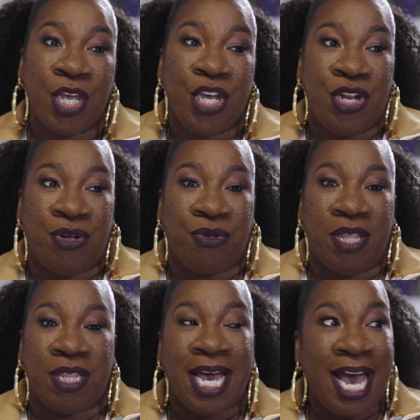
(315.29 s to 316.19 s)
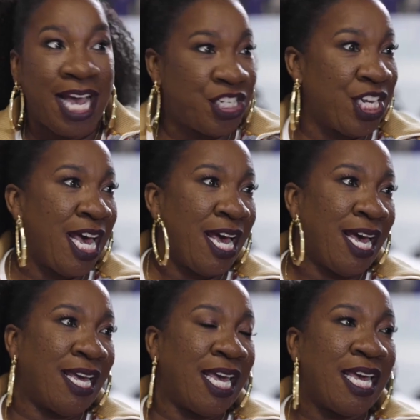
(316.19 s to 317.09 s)
the
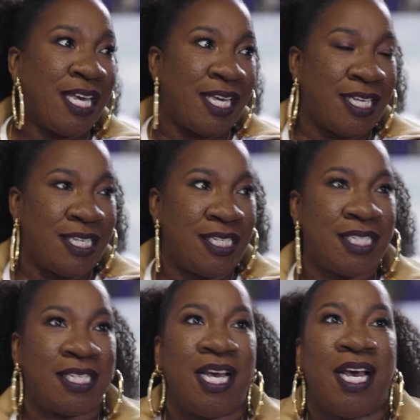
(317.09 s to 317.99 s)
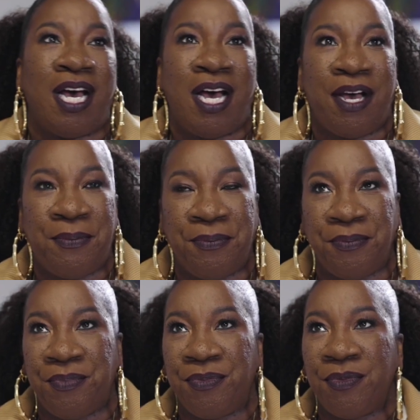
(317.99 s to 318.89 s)
hashtag is,
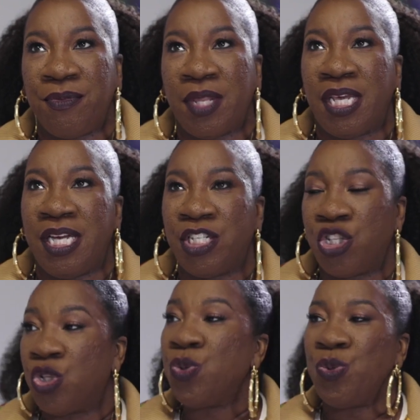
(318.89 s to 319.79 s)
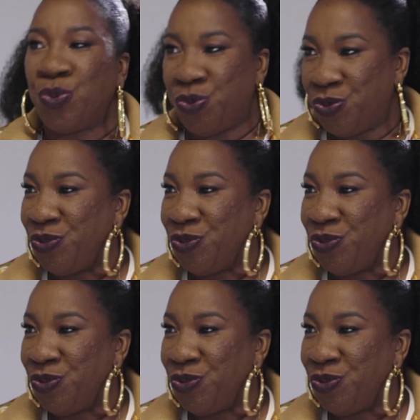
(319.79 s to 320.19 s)
it's a tool.